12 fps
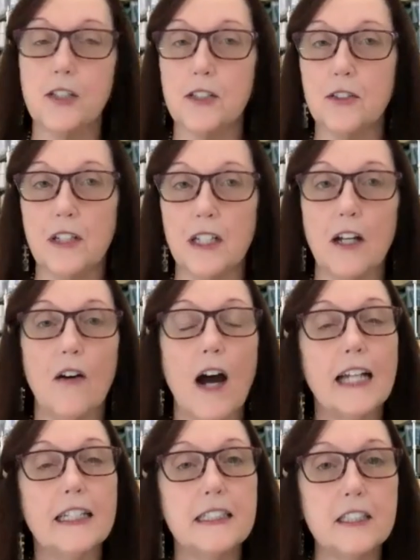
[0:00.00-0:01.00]
studio.
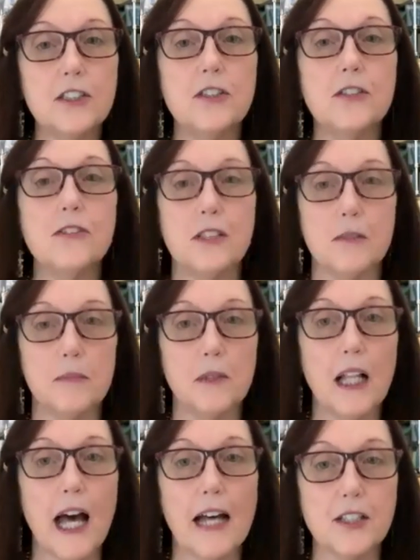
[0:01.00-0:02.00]
I did do some
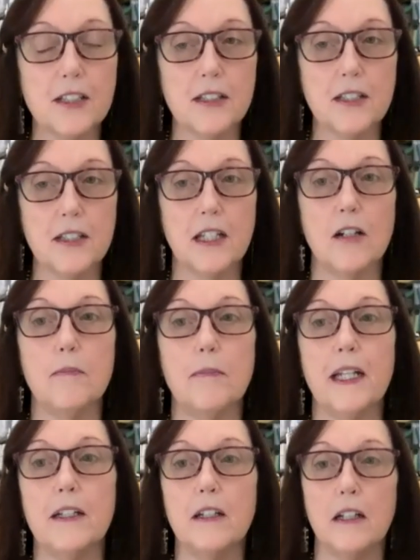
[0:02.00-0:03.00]
classes there,
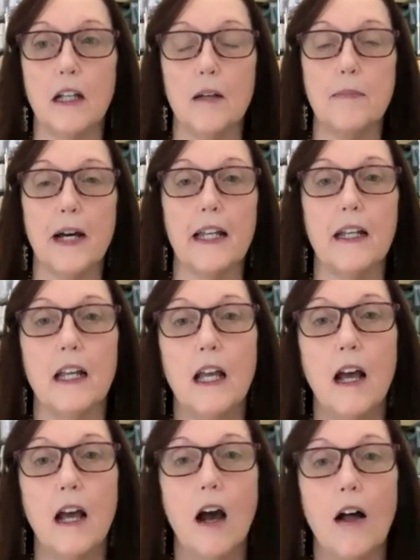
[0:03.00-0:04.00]
but but
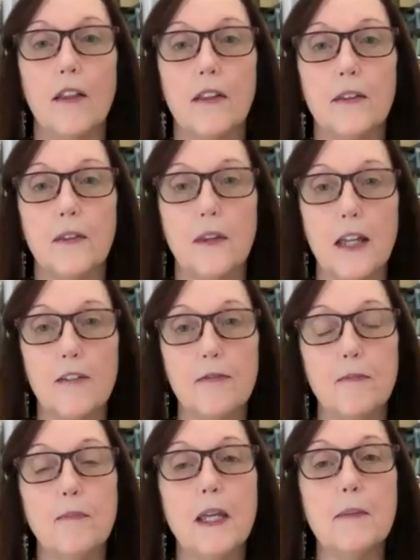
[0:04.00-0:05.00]

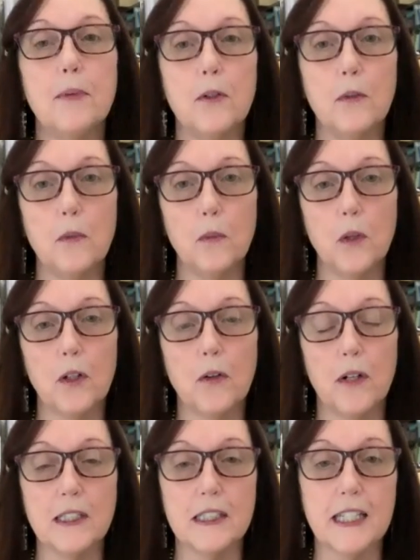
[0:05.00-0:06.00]
if people were
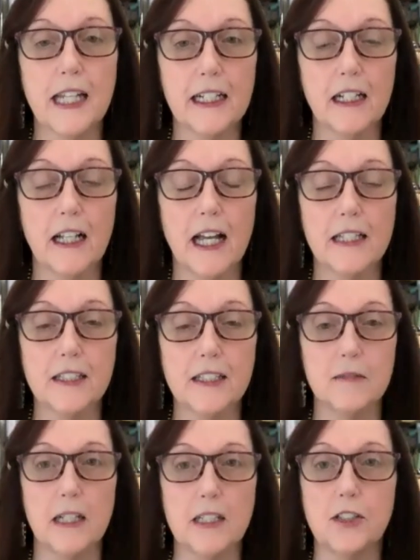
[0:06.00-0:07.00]
going to take a class in
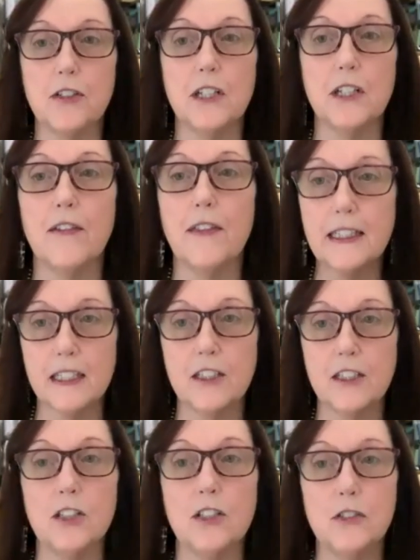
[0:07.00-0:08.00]
my studio, they
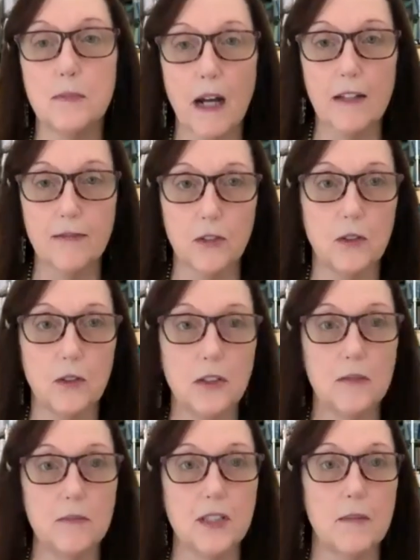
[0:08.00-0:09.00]
didn't use my floor
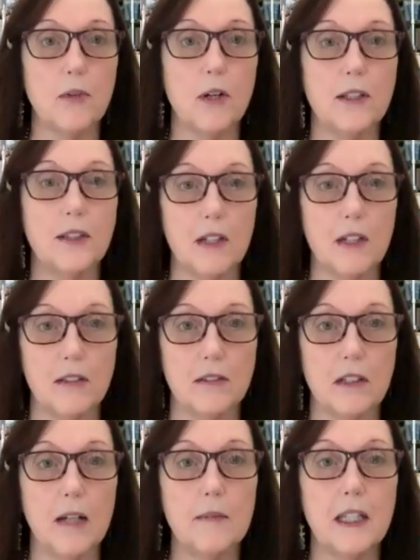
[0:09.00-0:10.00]
looms. They brought their own.
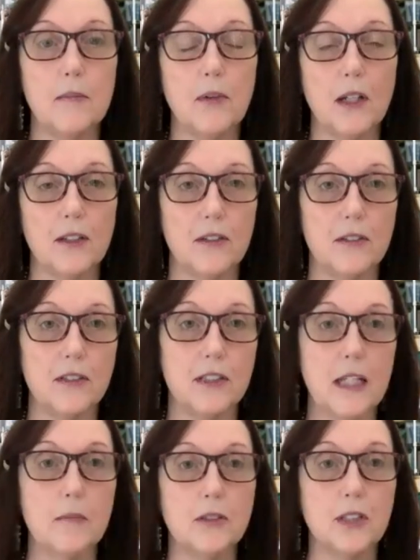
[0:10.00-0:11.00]
I mean, they brought their own
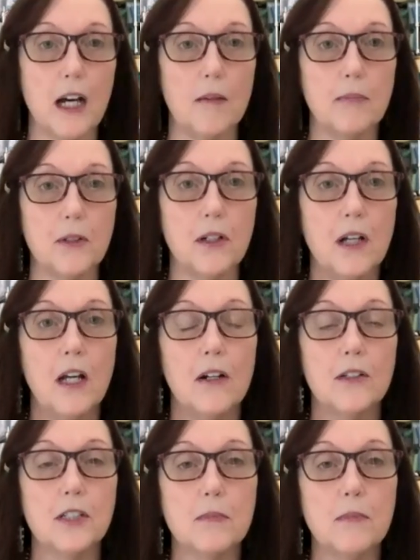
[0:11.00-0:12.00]
tabletop or
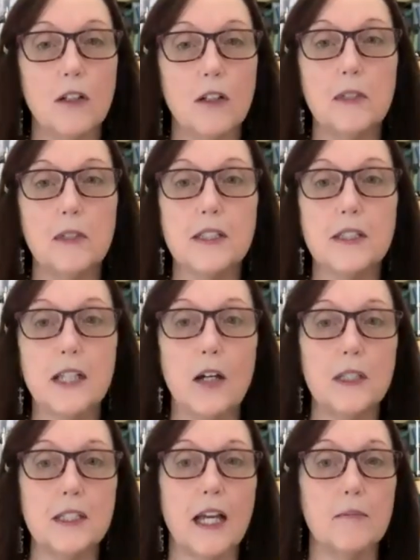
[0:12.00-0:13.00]
or small loom because I
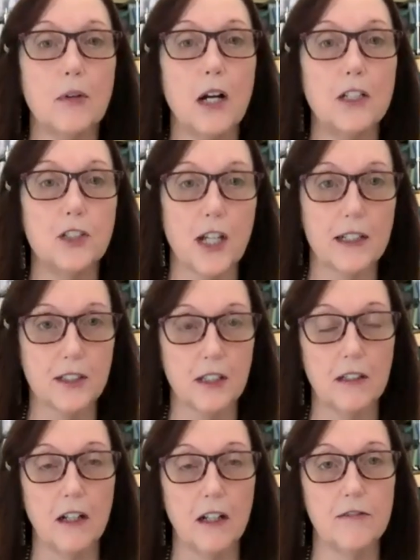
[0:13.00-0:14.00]
always had projects
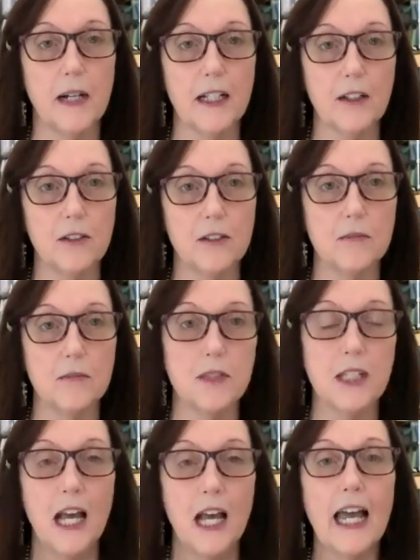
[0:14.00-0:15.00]
on all of my looms.
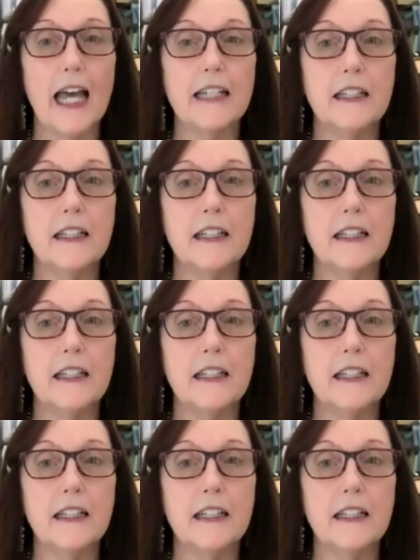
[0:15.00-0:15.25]
I had